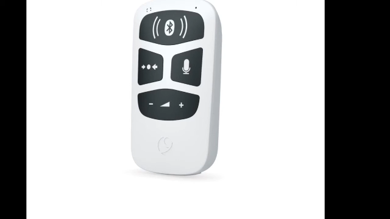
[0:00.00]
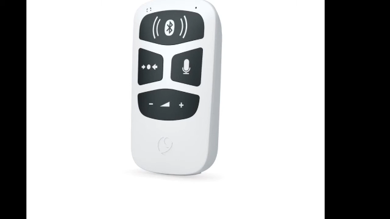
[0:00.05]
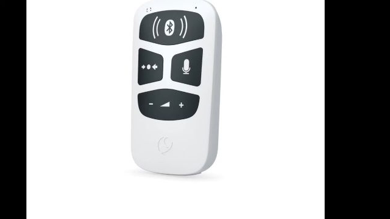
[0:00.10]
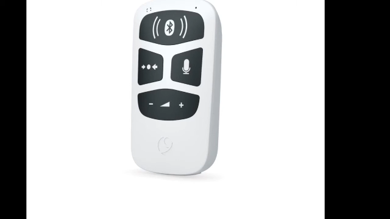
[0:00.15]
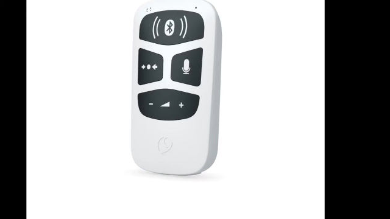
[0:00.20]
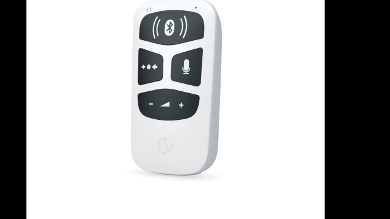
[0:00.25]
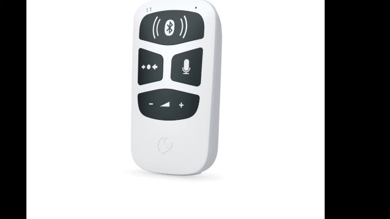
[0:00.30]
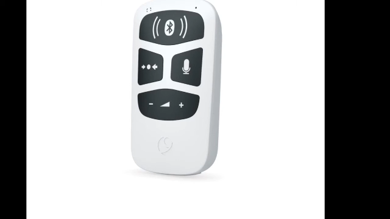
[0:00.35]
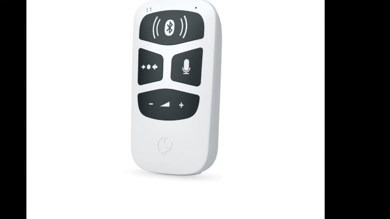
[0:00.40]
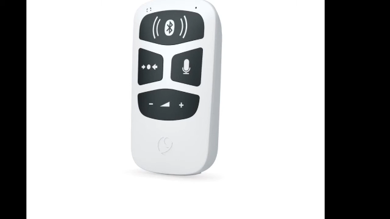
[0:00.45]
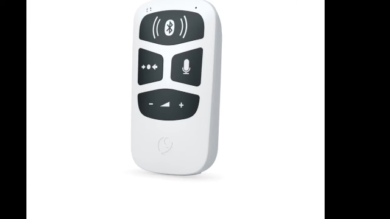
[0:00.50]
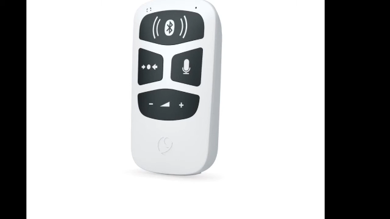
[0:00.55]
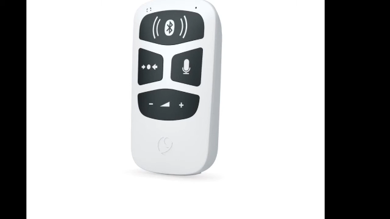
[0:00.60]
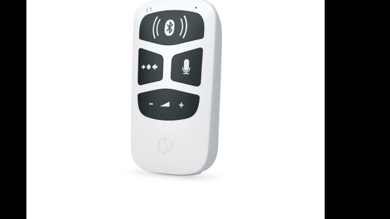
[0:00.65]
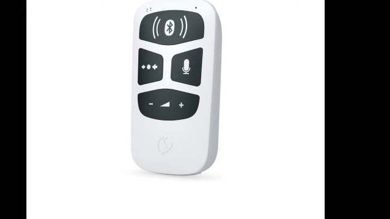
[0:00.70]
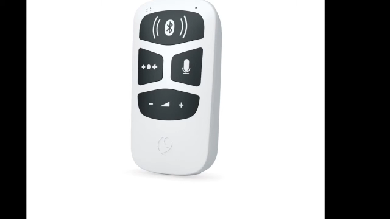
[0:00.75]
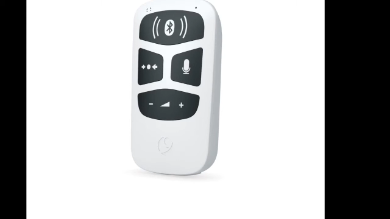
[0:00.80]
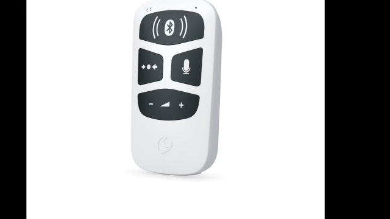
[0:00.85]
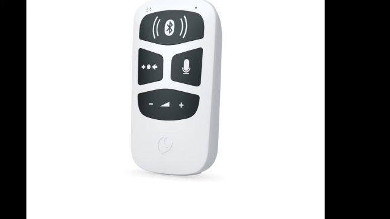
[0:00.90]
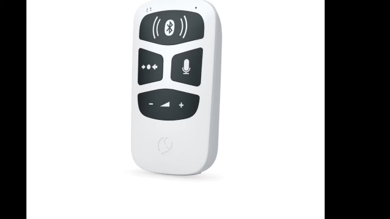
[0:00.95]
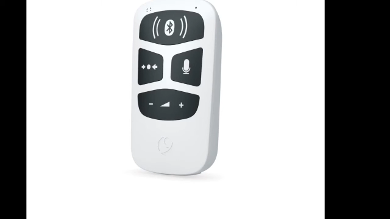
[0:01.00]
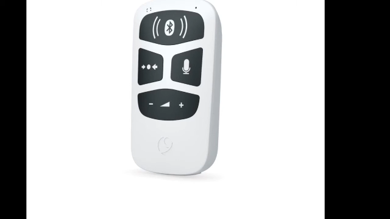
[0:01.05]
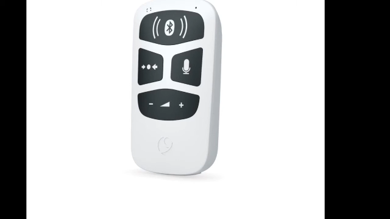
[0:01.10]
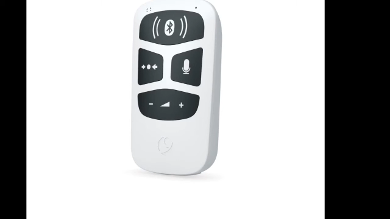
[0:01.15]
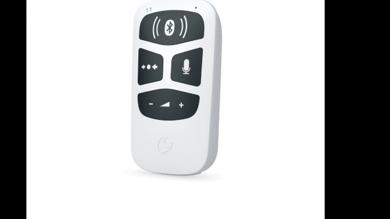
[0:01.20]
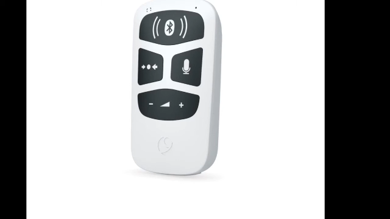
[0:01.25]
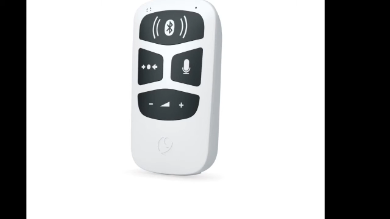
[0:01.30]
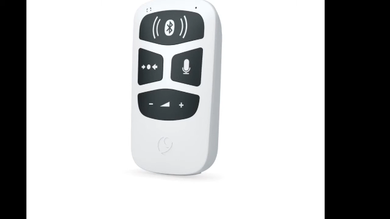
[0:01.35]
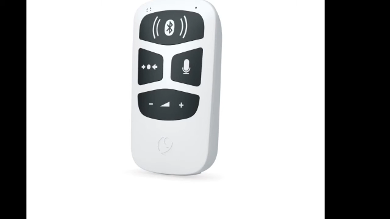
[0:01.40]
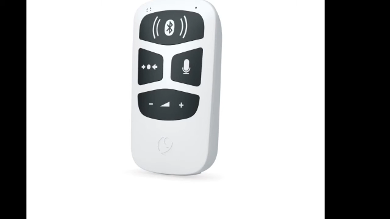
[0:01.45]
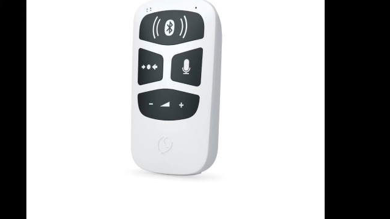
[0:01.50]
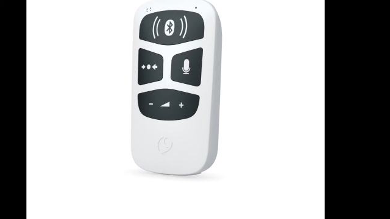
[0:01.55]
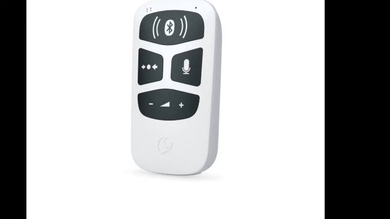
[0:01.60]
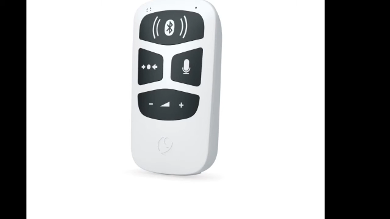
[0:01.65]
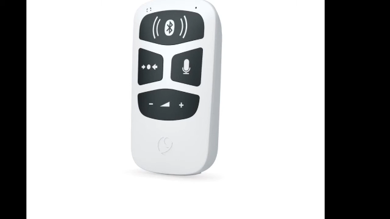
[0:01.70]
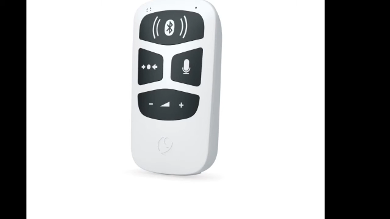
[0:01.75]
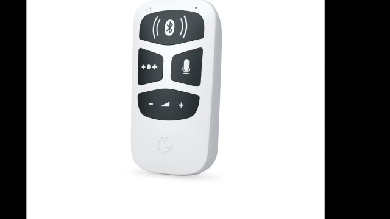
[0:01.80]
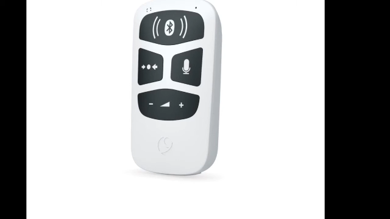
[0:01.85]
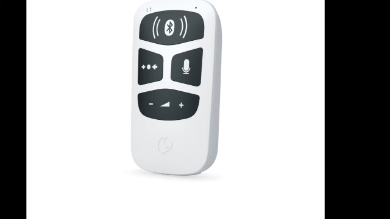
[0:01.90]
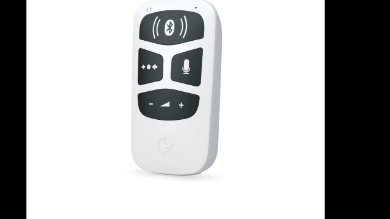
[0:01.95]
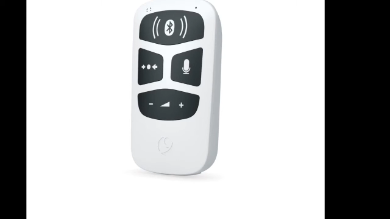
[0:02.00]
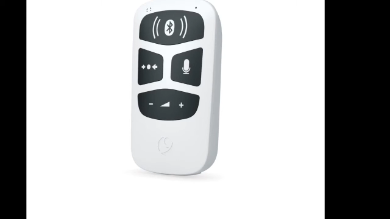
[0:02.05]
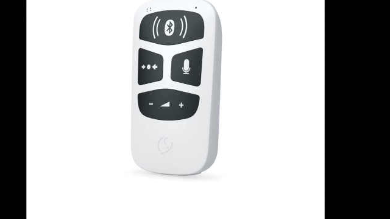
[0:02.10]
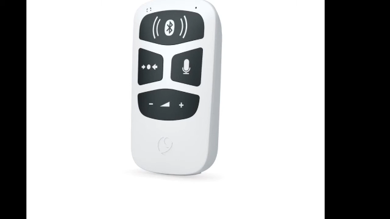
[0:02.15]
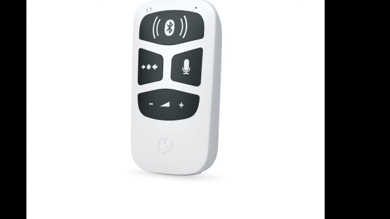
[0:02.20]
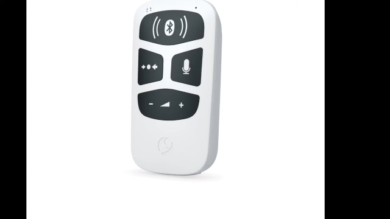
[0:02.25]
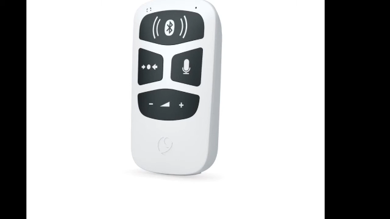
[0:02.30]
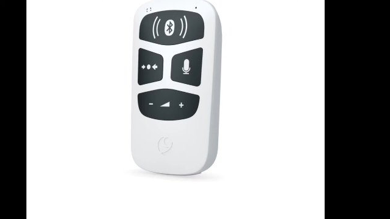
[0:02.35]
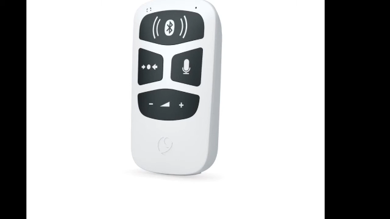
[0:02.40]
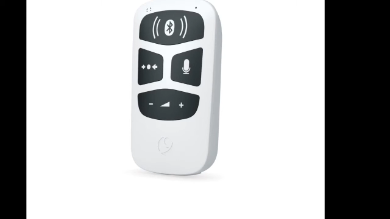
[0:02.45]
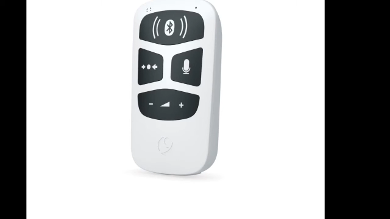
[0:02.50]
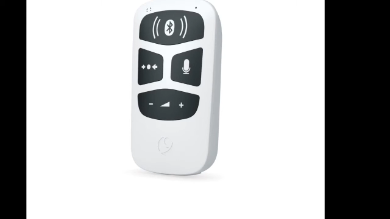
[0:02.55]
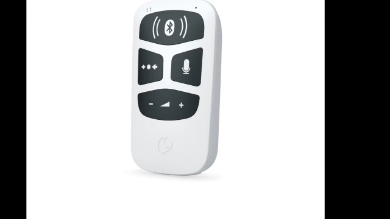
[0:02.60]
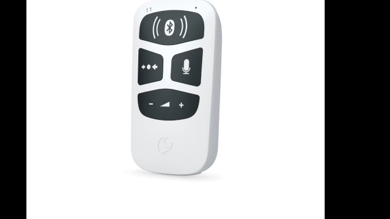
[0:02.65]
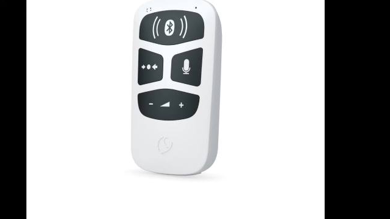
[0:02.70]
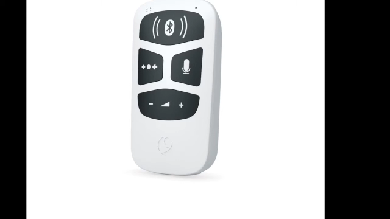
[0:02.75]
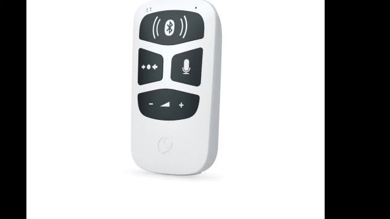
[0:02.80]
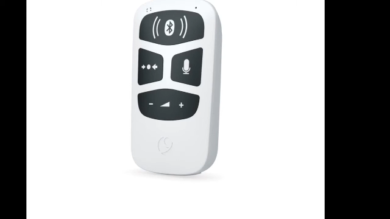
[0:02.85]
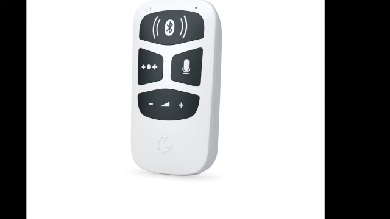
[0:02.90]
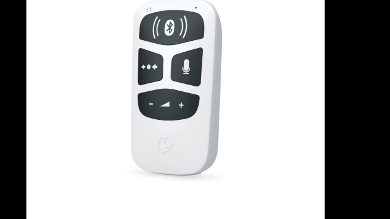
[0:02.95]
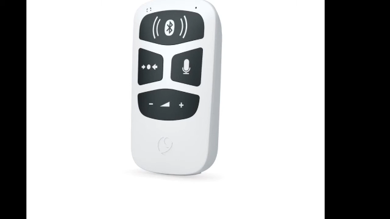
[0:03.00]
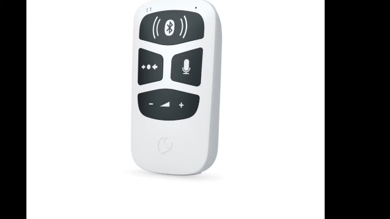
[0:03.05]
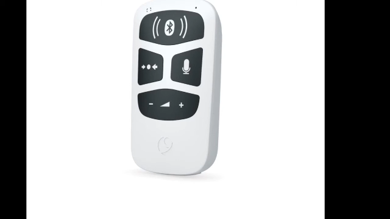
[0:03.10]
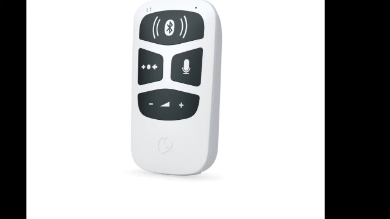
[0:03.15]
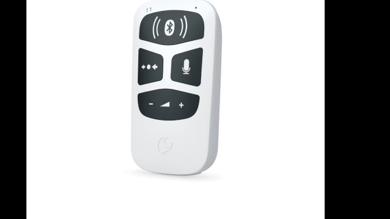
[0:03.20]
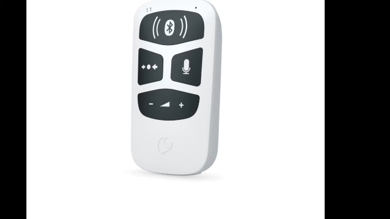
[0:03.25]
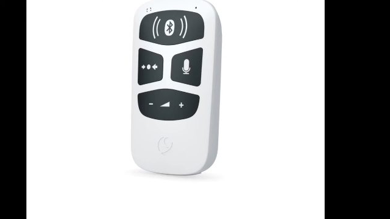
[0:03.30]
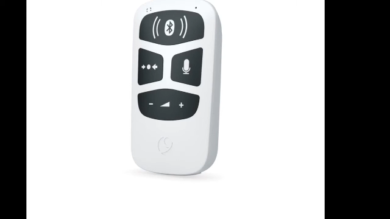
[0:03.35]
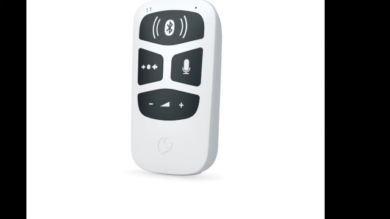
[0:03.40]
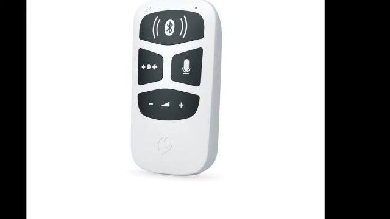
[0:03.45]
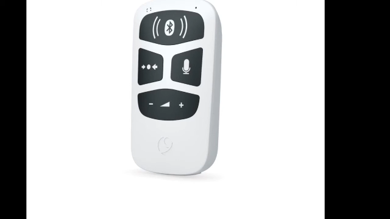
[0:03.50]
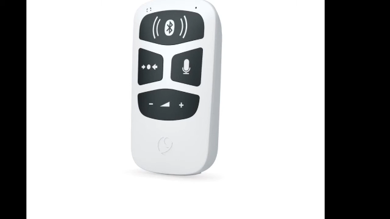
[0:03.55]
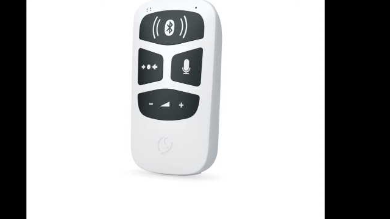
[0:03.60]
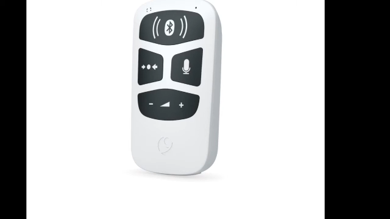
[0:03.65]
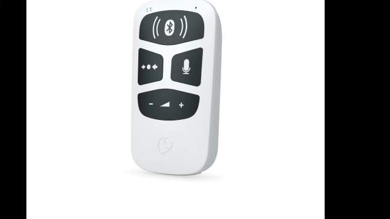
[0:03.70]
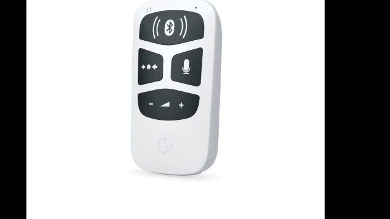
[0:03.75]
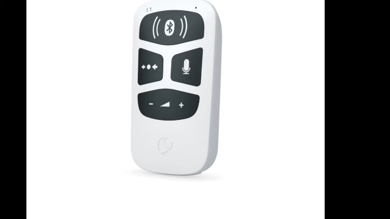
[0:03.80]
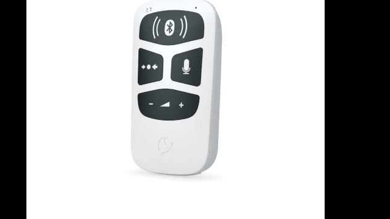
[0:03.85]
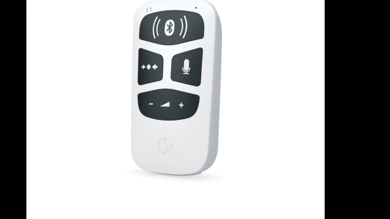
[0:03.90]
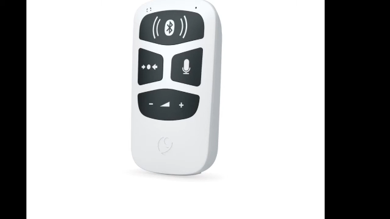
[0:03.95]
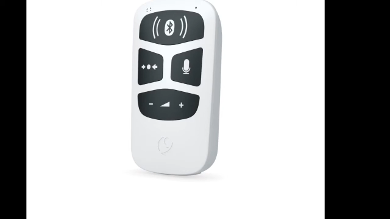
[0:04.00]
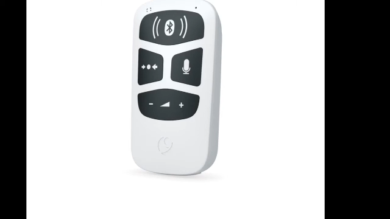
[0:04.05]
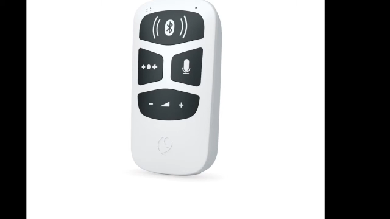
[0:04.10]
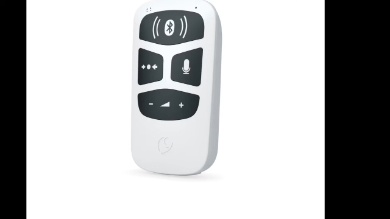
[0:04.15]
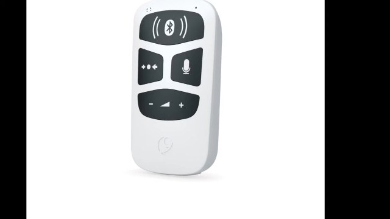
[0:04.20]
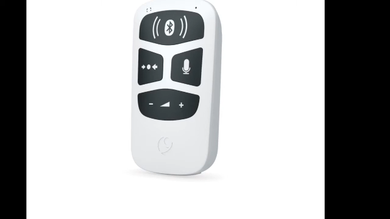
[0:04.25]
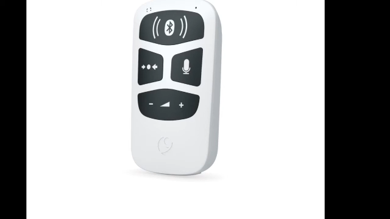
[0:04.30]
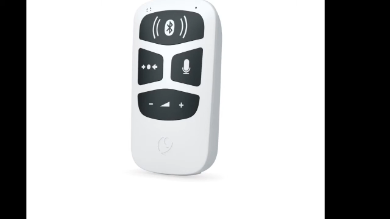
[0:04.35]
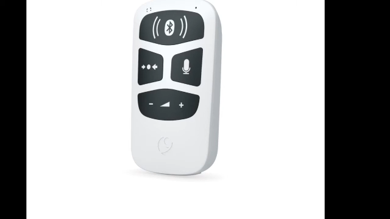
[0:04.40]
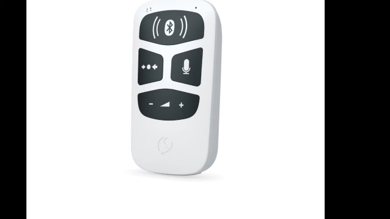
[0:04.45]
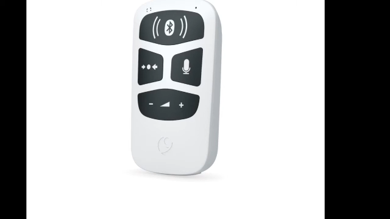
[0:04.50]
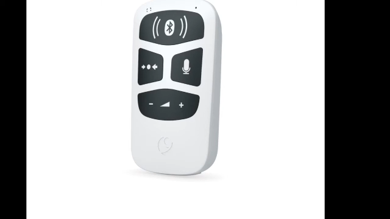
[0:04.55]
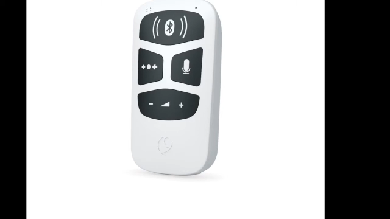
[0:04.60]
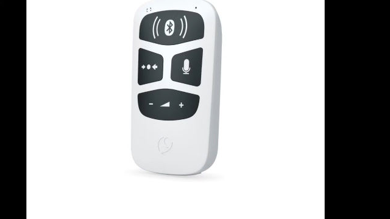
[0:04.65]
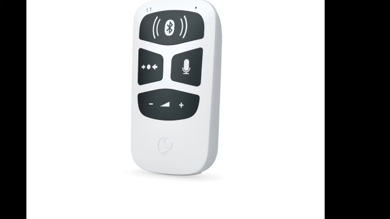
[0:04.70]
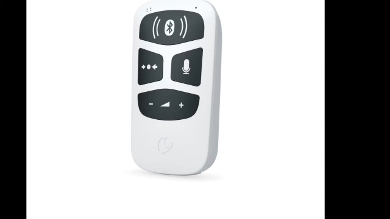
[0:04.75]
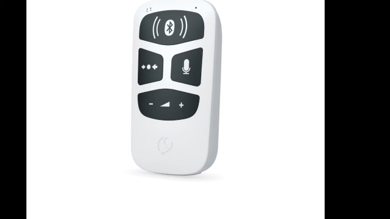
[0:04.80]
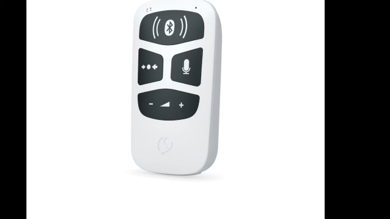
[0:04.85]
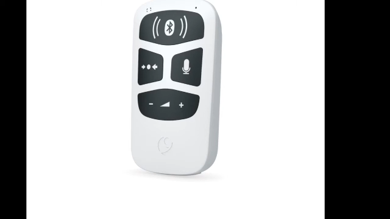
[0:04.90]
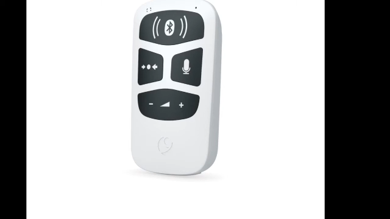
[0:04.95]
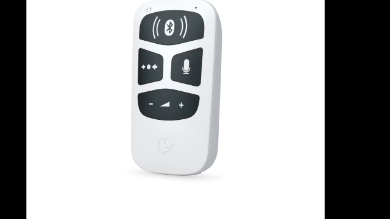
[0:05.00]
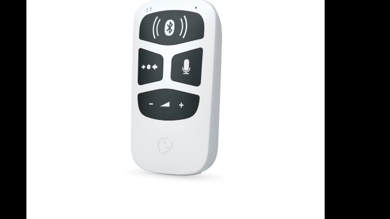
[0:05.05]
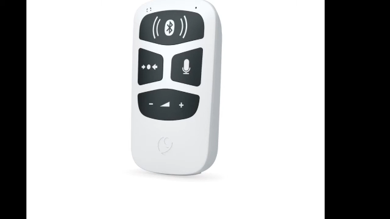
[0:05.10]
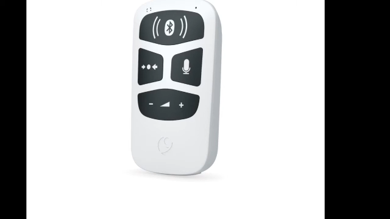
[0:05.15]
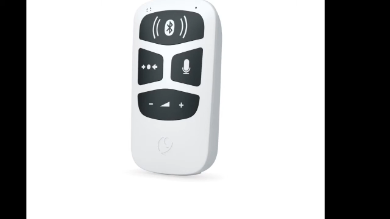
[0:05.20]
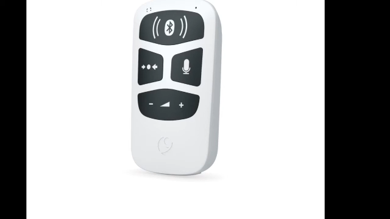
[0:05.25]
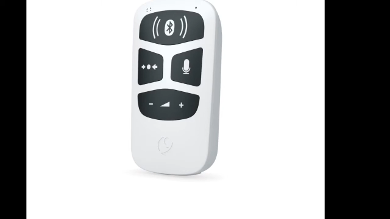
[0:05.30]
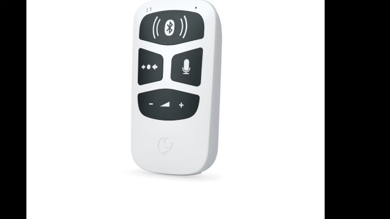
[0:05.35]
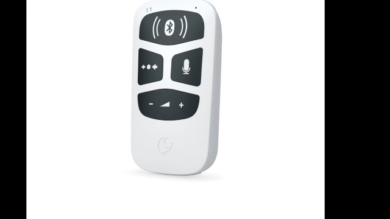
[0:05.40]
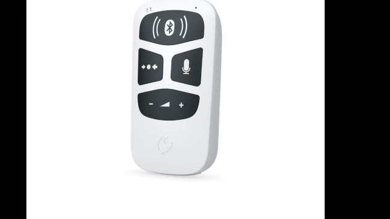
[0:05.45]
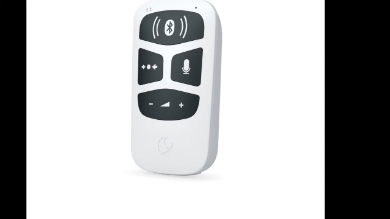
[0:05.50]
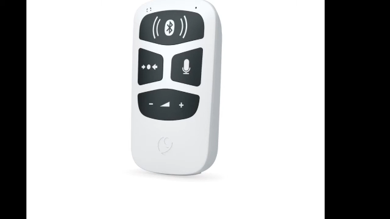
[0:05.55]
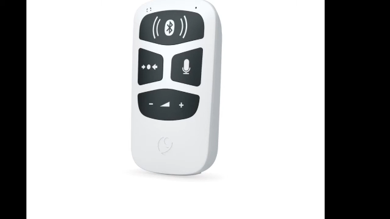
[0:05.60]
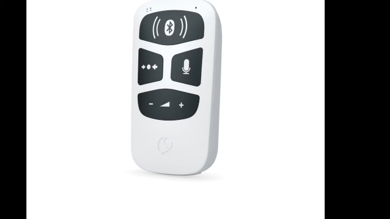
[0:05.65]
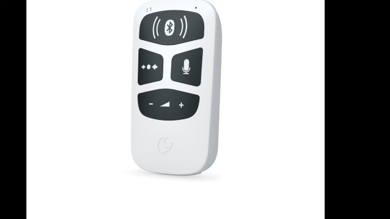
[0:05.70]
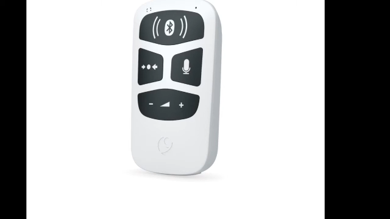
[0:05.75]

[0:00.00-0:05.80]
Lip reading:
No face is visible, so there are no lips to read.